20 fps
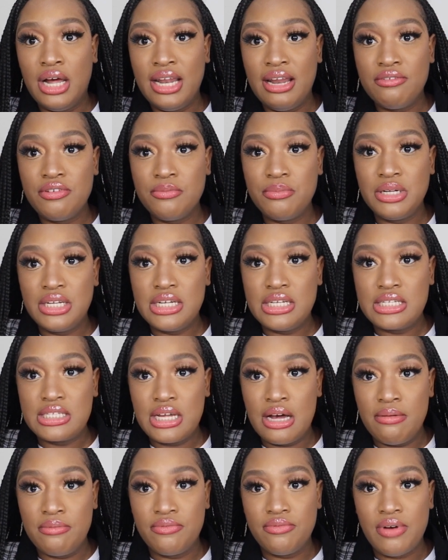11 plus
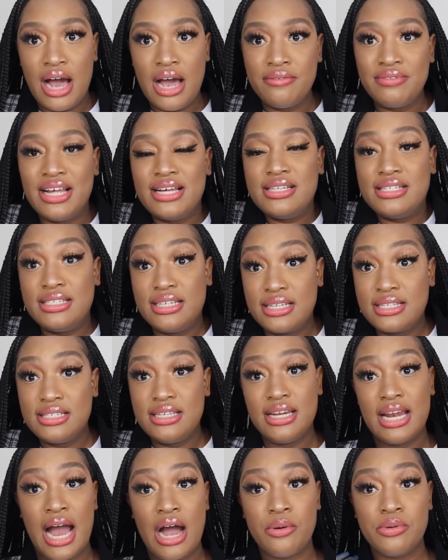5, that's
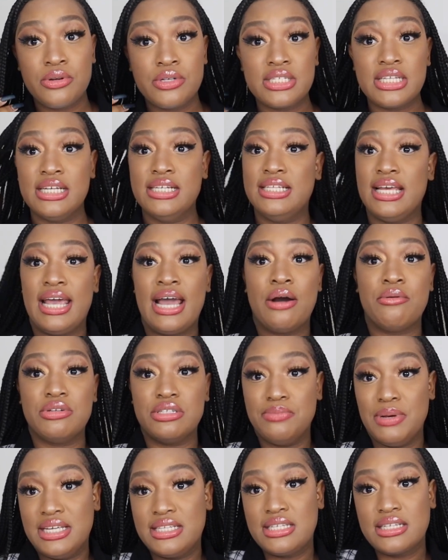16 hours a day I
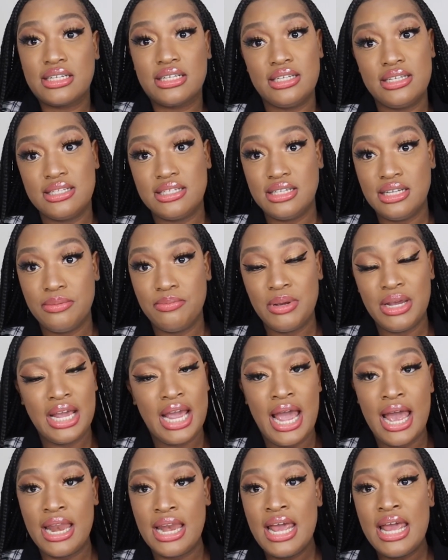was basically sleeping.
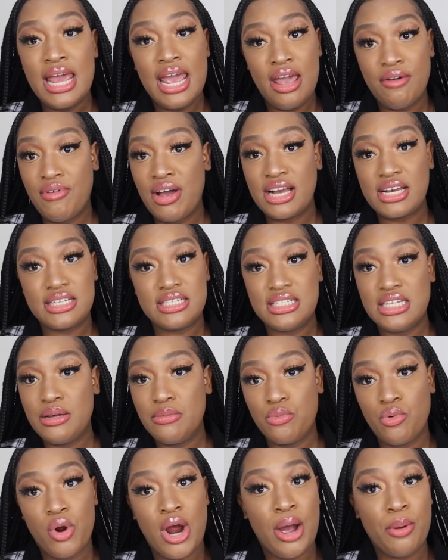And if I could
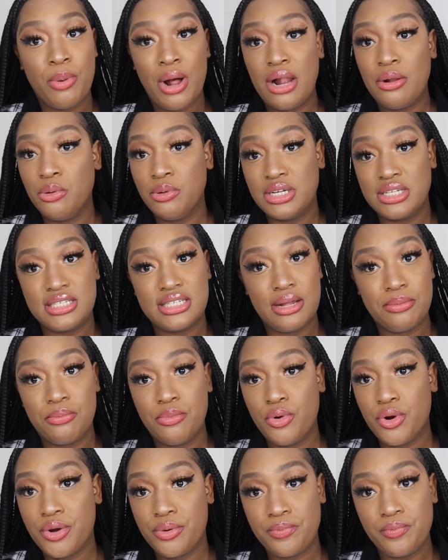sleep more, I probably would have slept
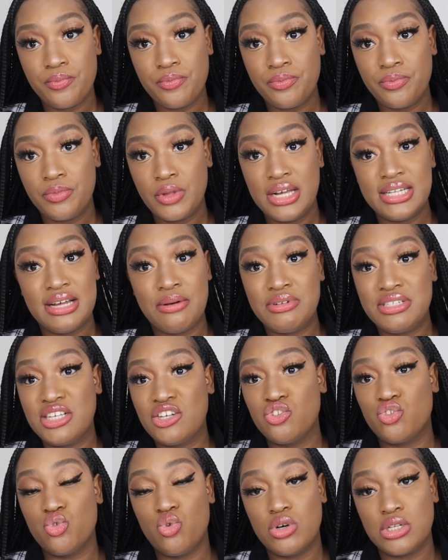more because I was
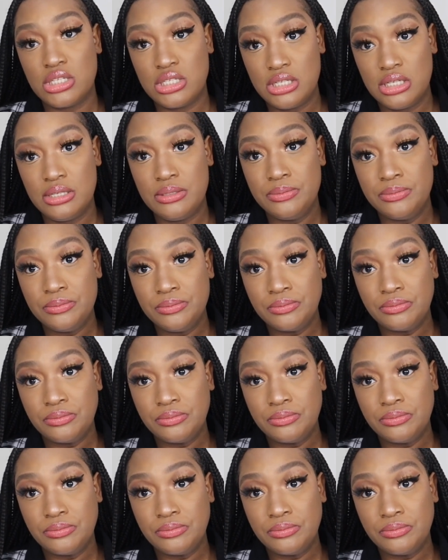exhausted.